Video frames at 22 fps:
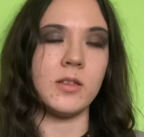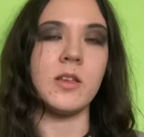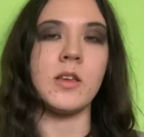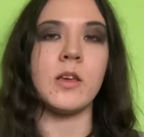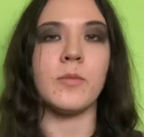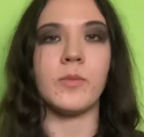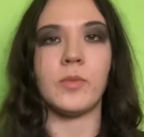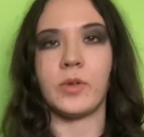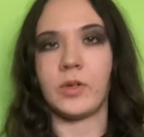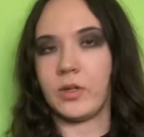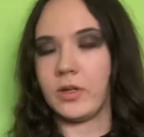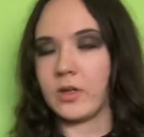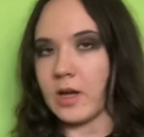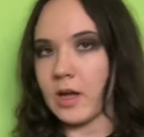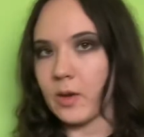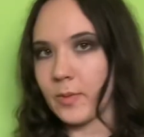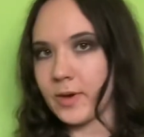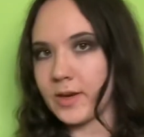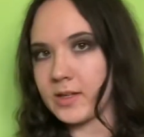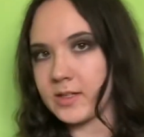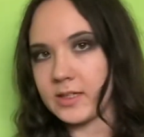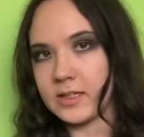but I
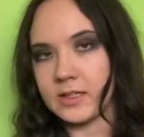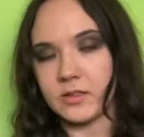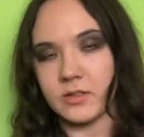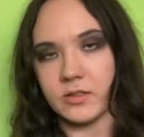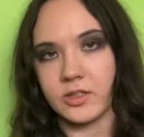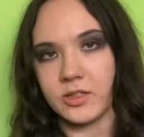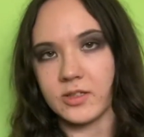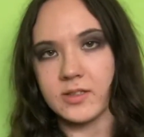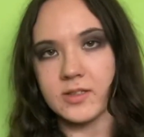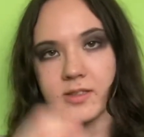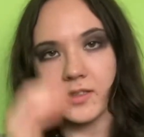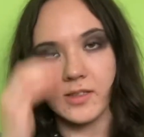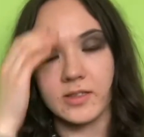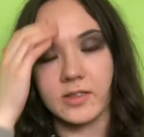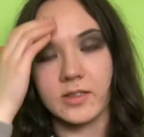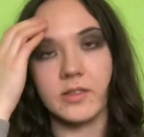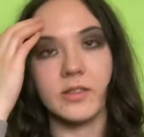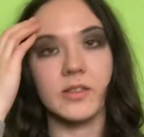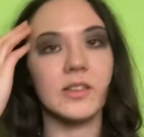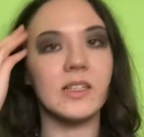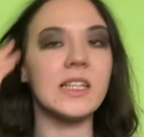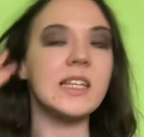went in just to
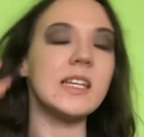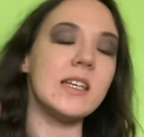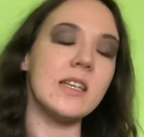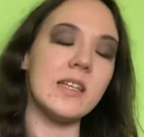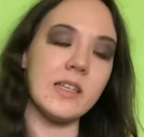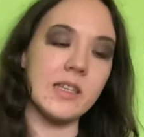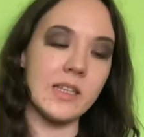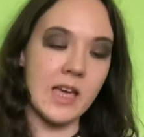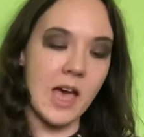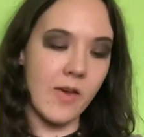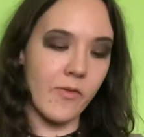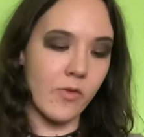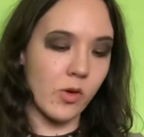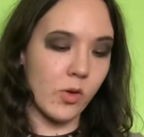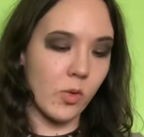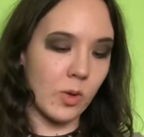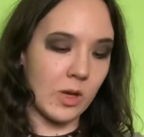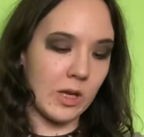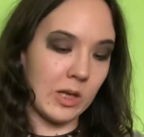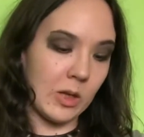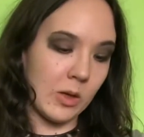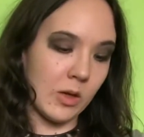have a quick
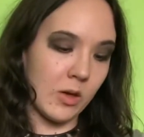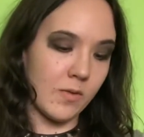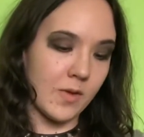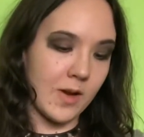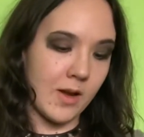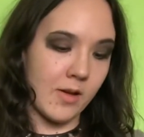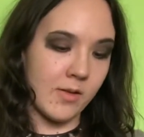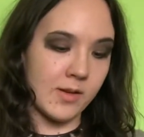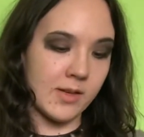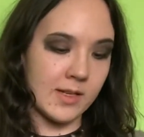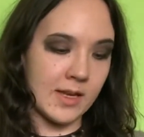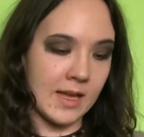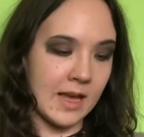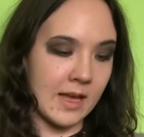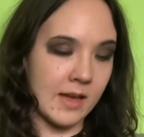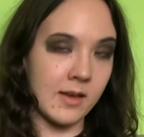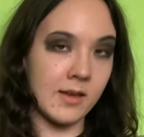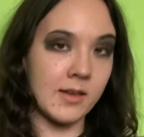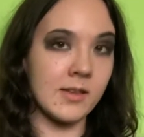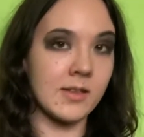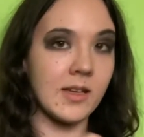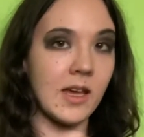look around,
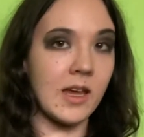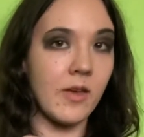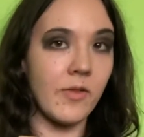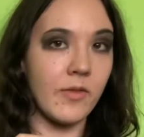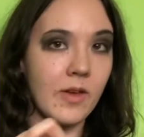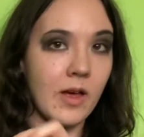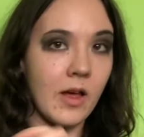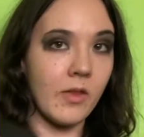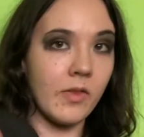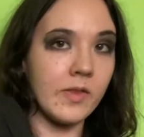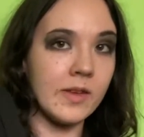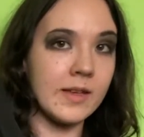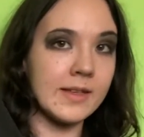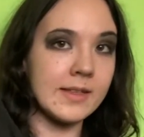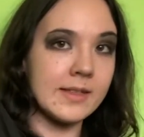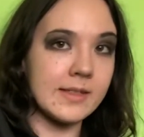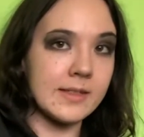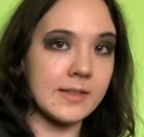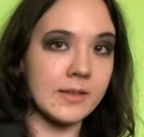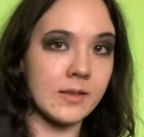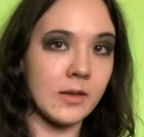and I found this